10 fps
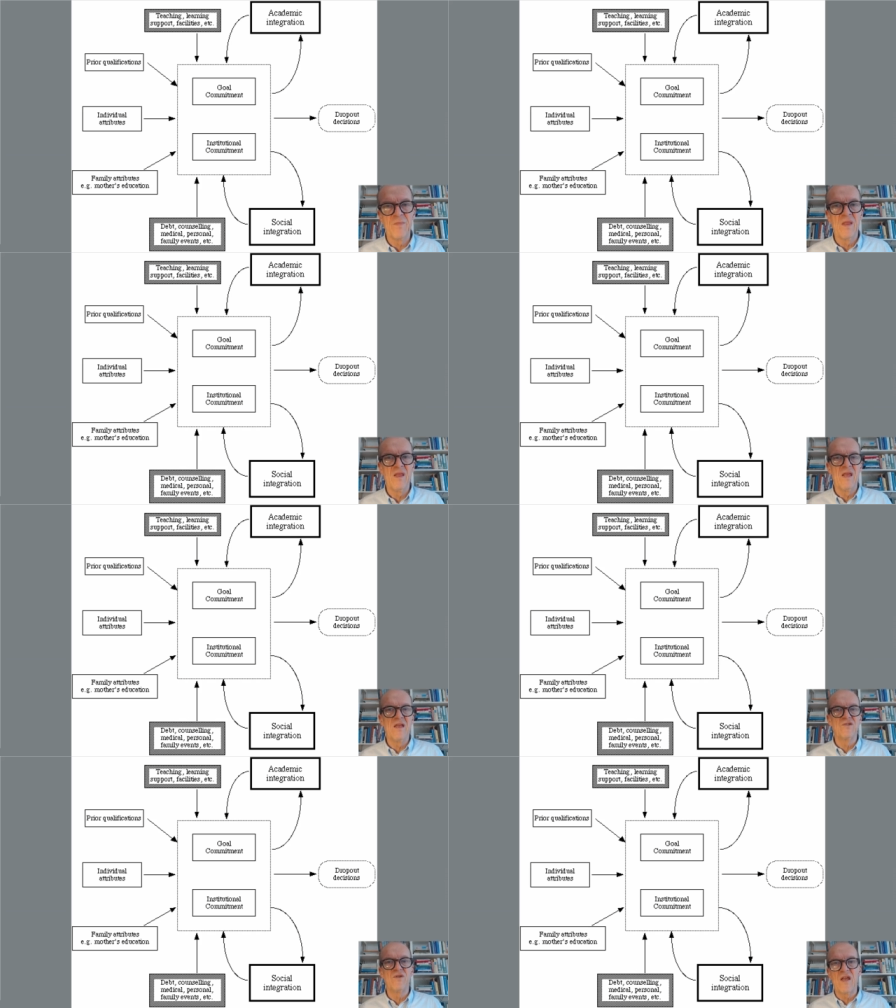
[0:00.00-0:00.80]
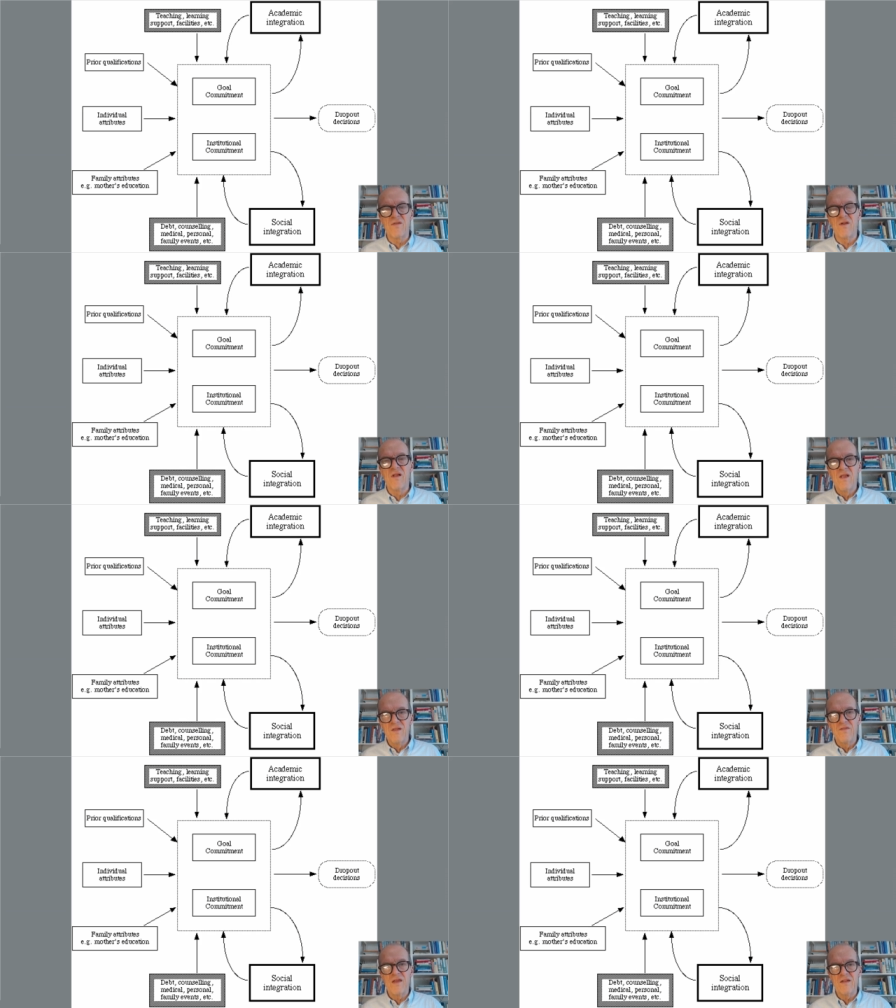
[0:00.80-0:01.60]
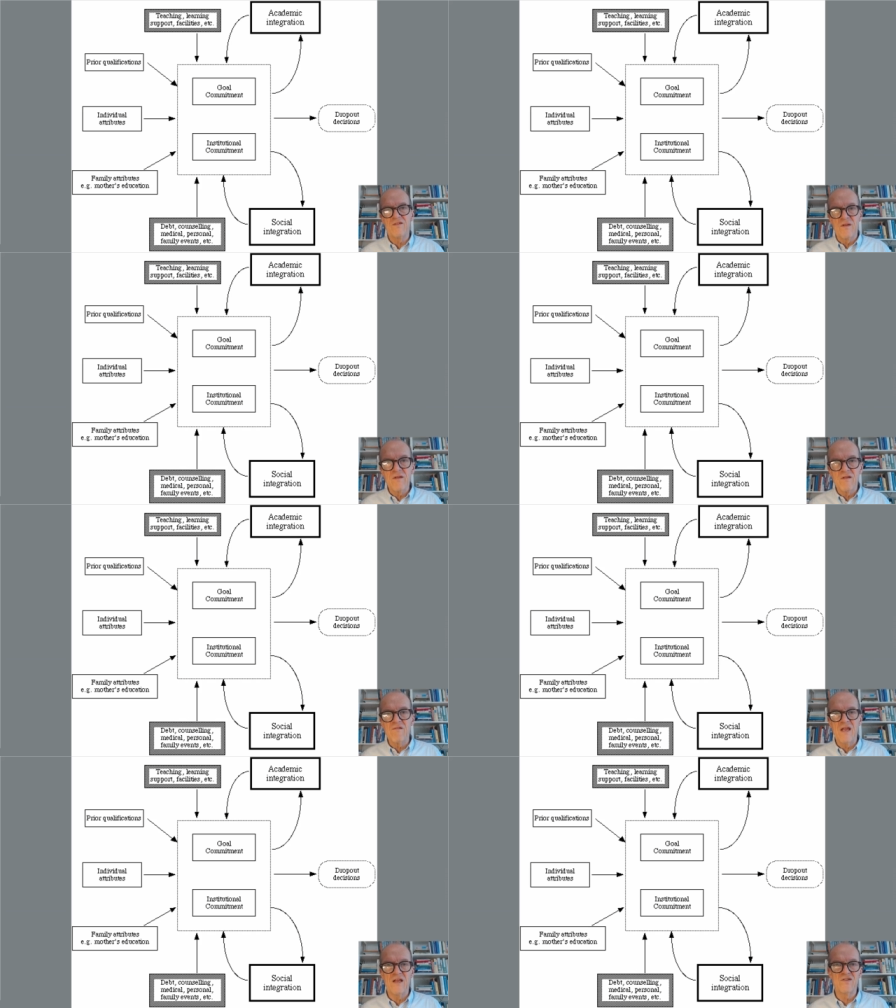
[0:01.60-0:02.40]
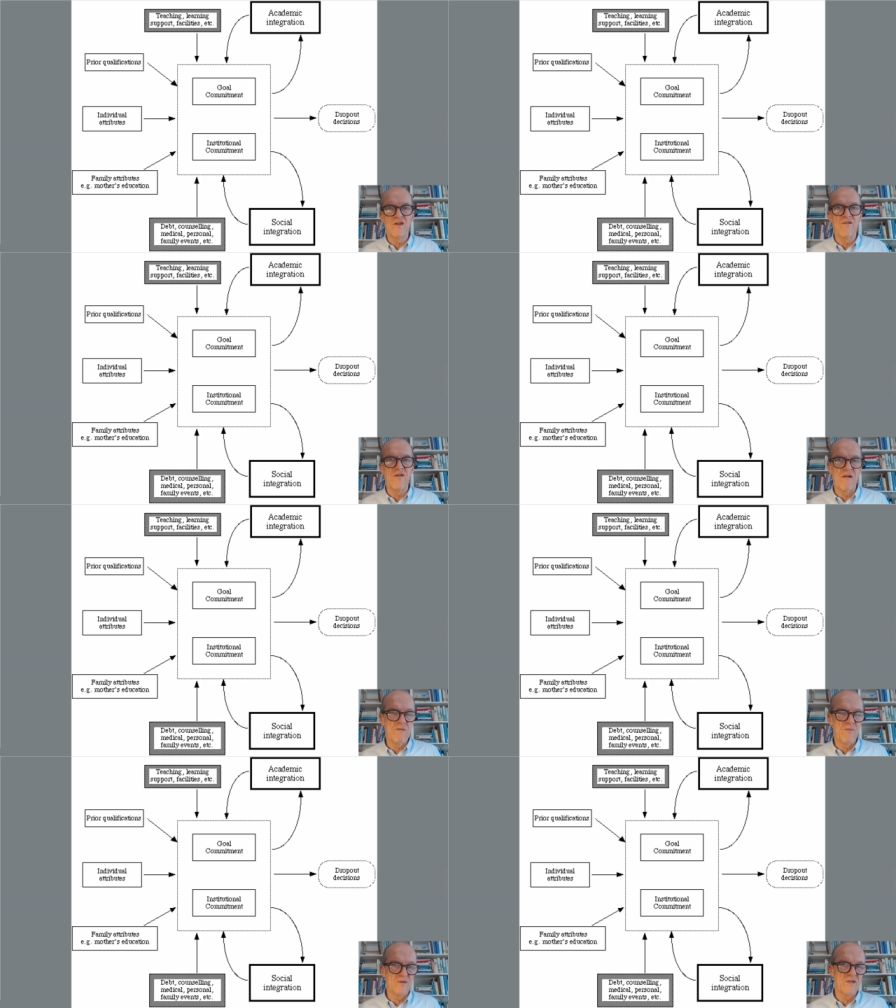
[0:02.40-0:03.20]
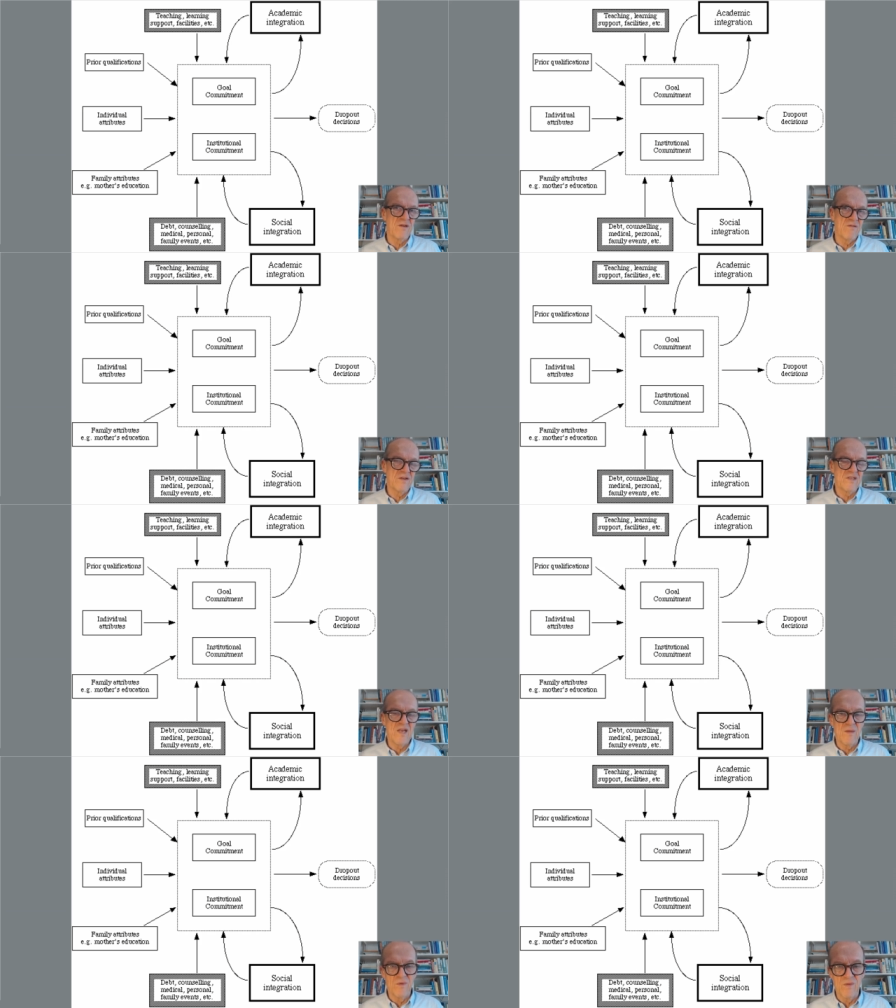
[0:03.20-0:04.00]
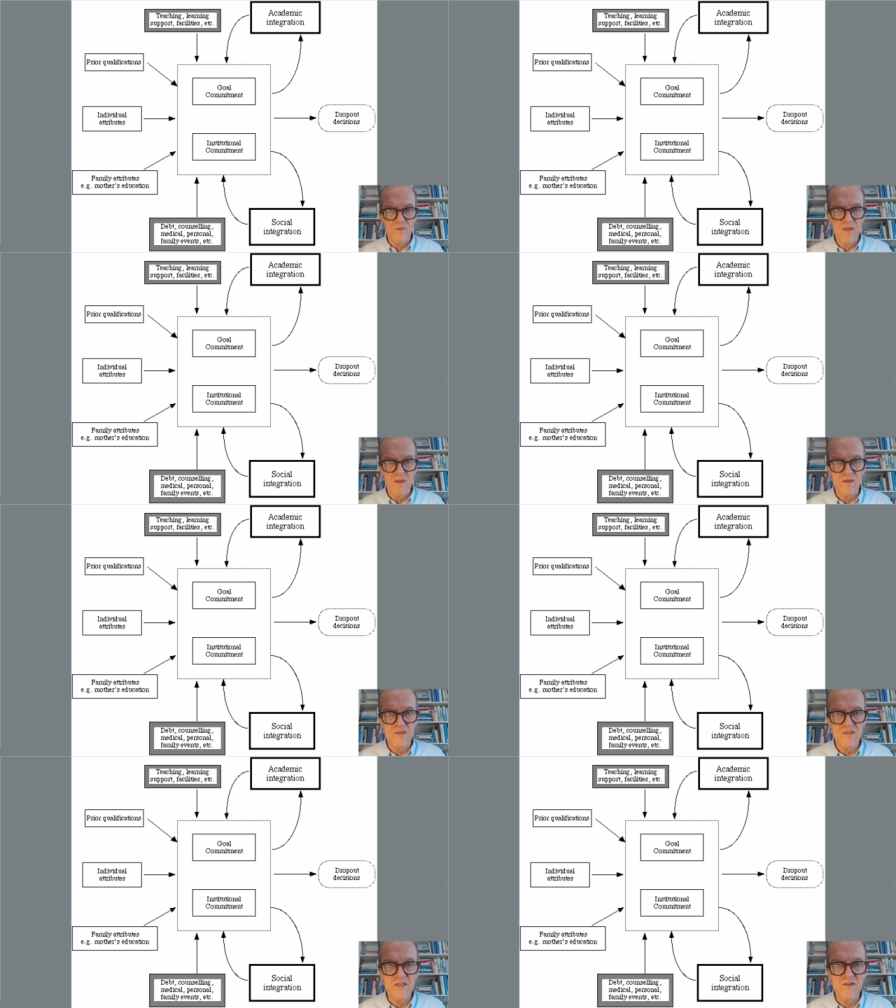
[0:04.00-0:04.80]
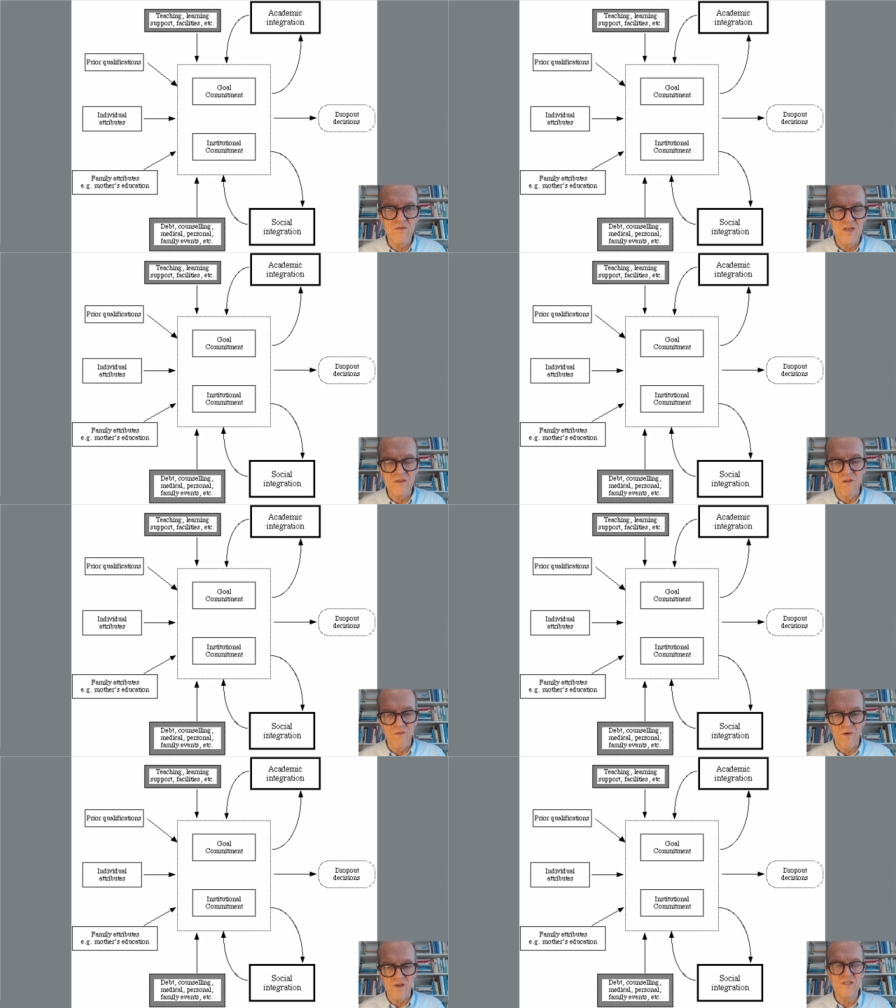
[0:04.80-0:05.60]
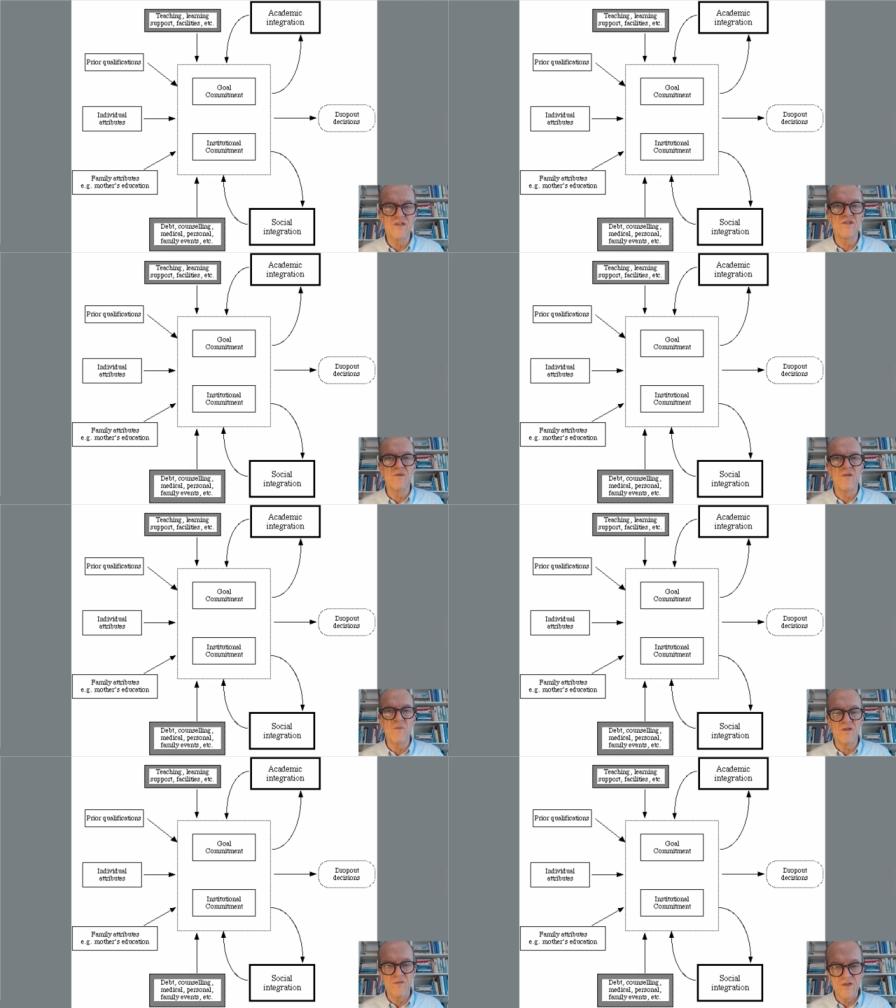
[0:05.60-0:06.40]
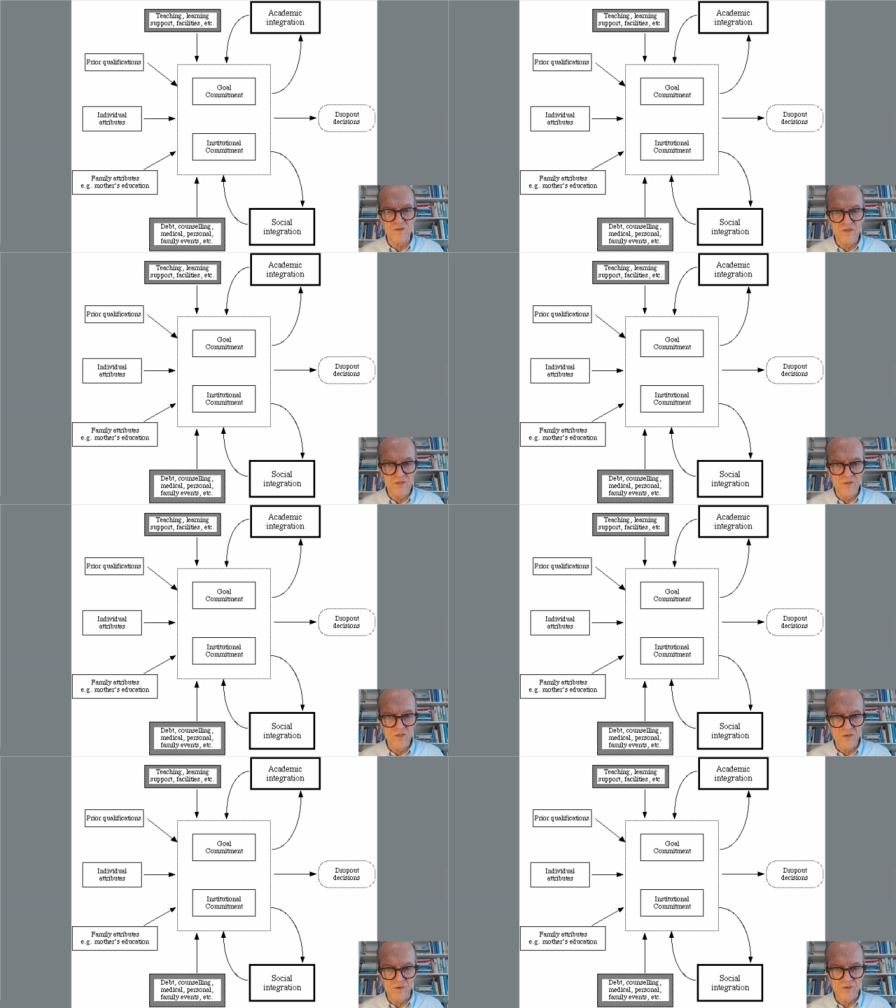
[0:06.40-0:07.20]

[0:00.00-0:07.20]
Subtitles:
And together, that creates a very positive and stable situation as far as student motivation is concerned.